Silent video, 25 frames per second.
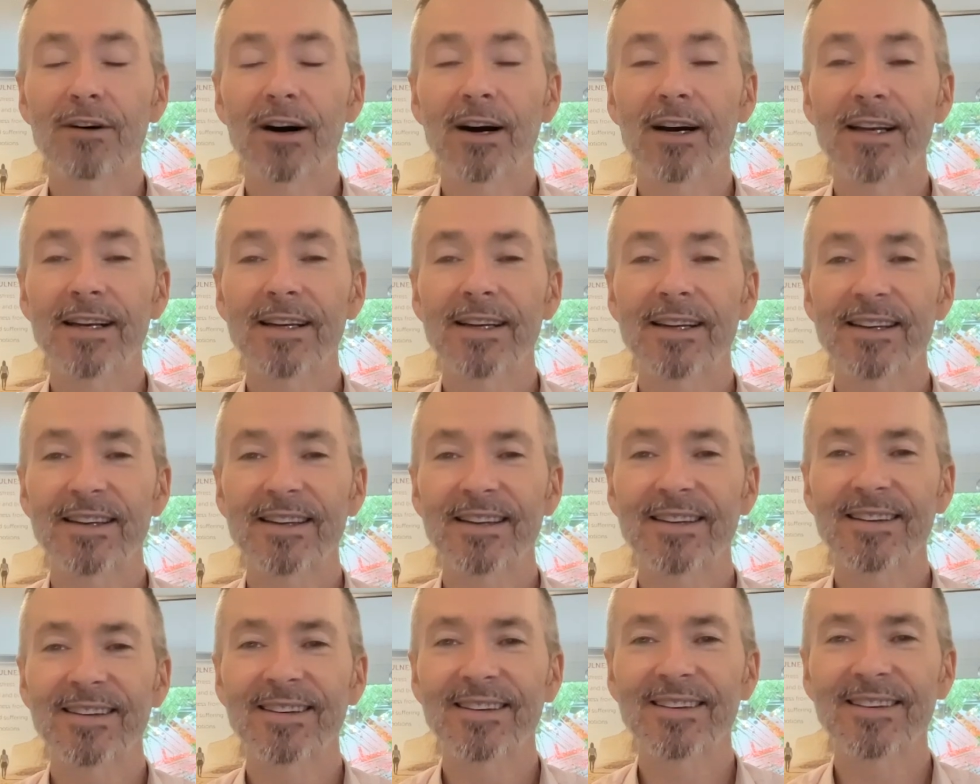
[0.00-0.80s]
finally,
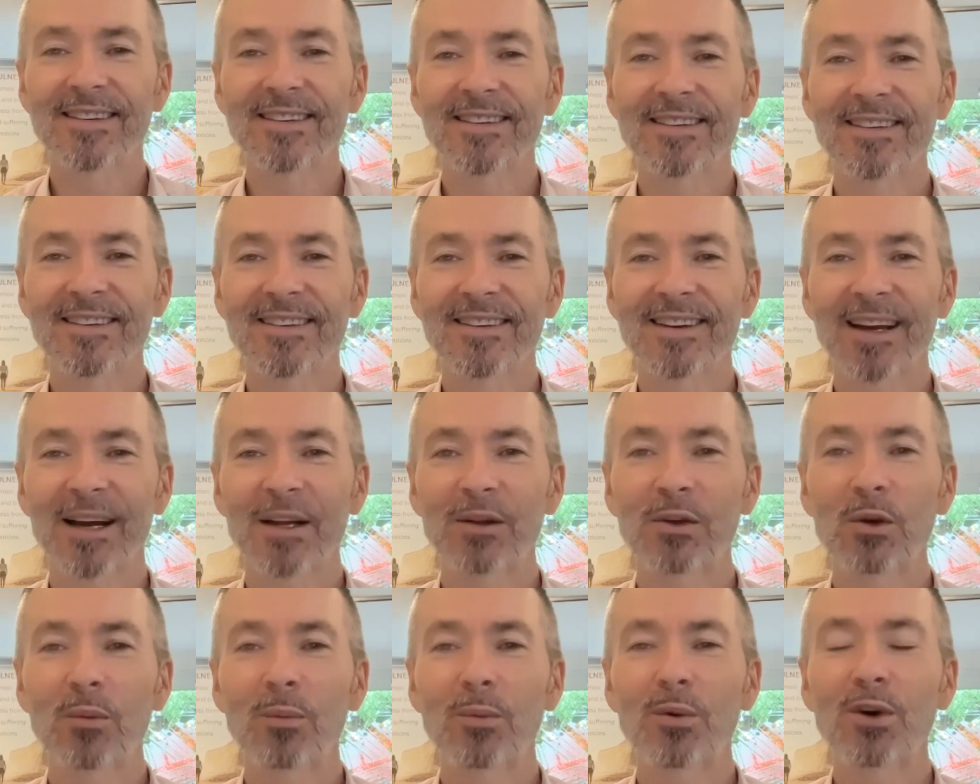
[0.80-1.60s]
and
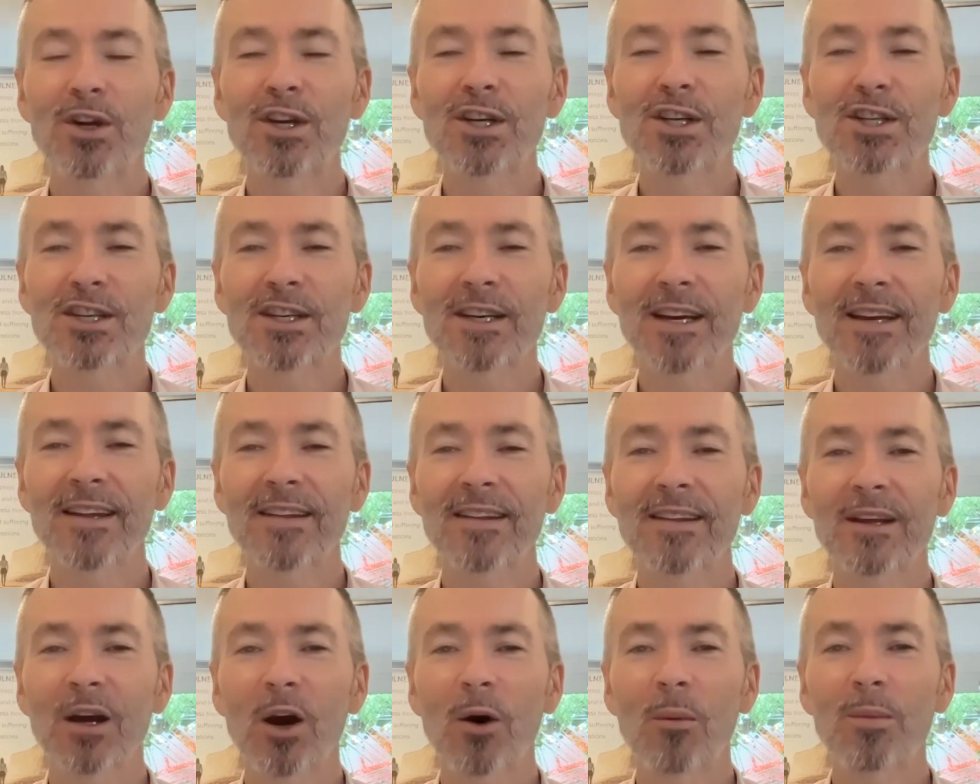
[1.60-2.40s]
you
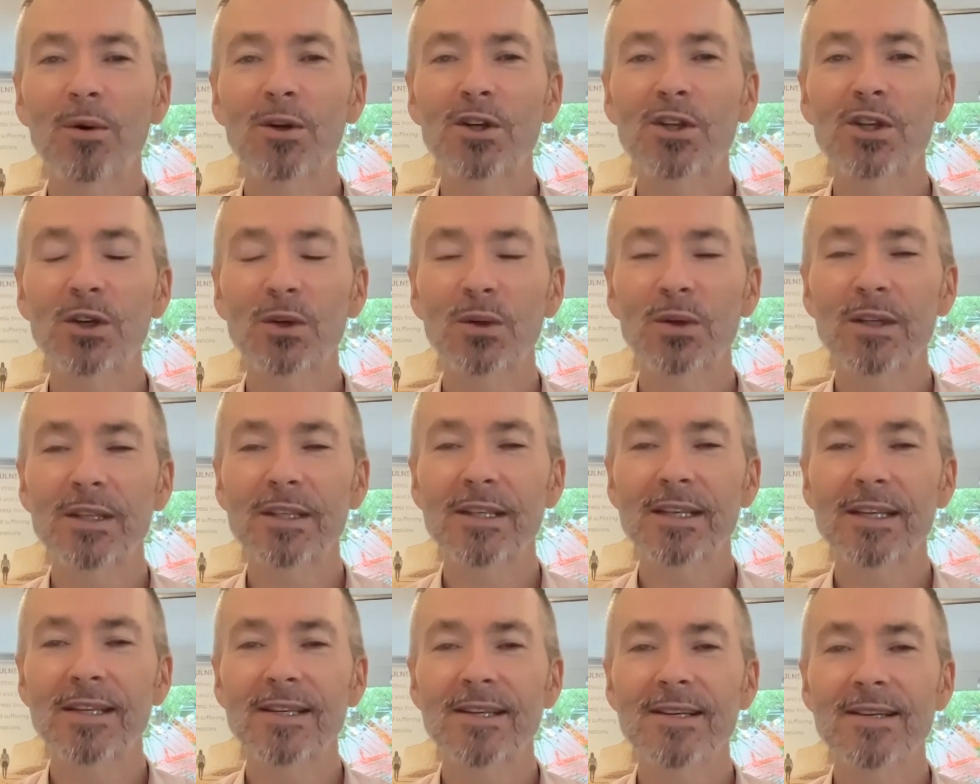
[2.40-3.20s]
appreciate the
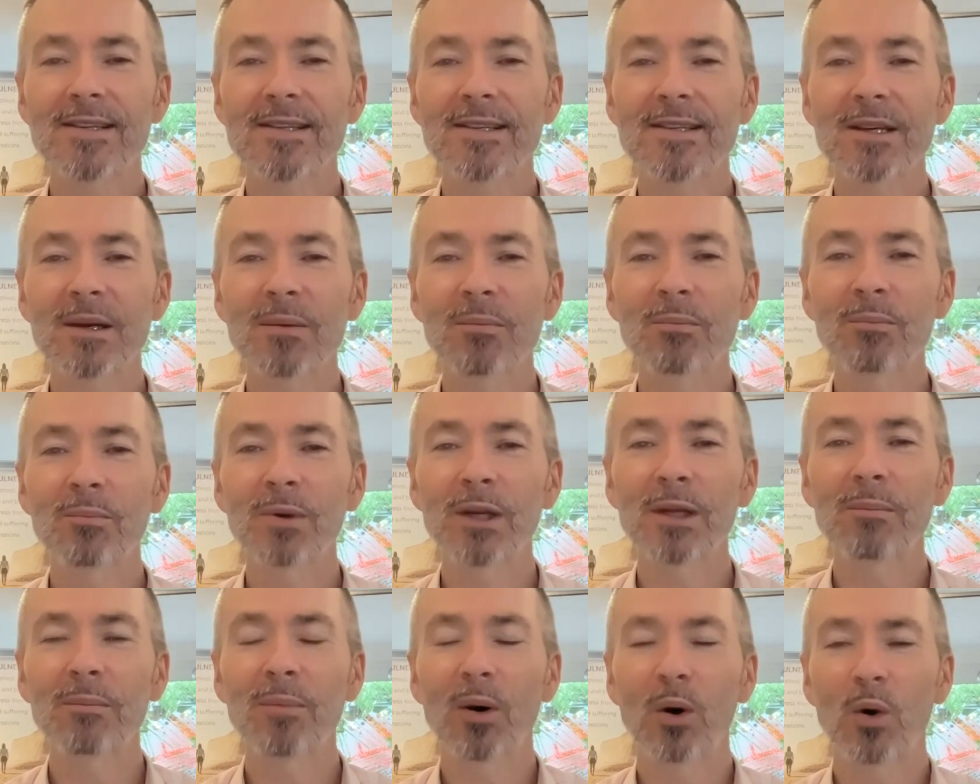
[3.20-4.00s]
opportunity to
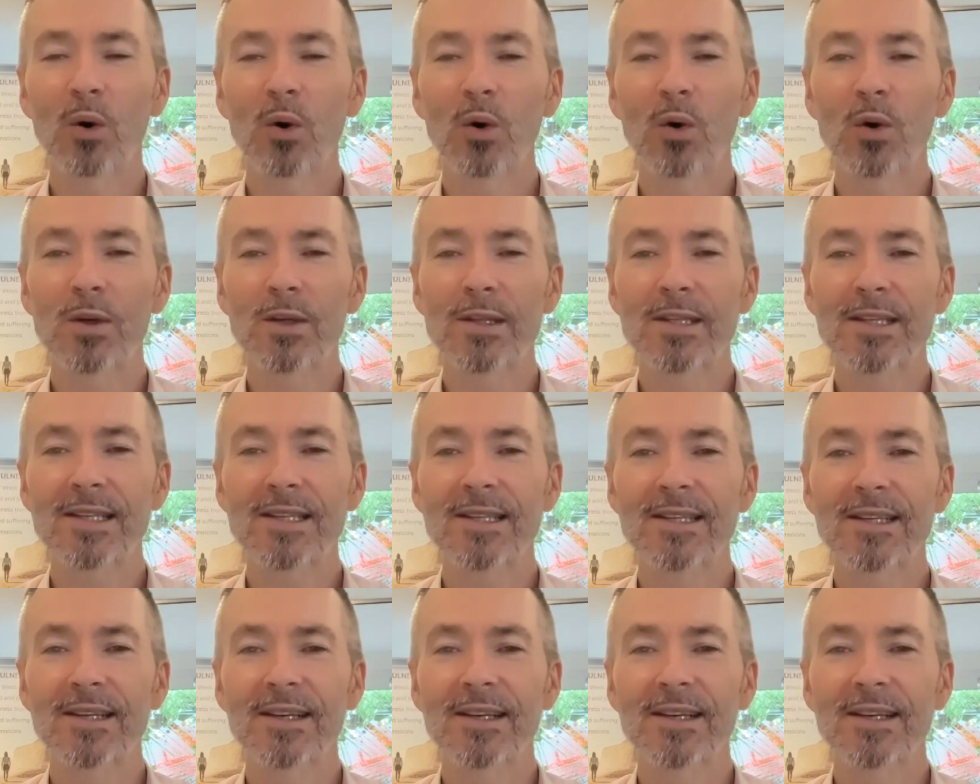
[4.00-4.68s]
simply pause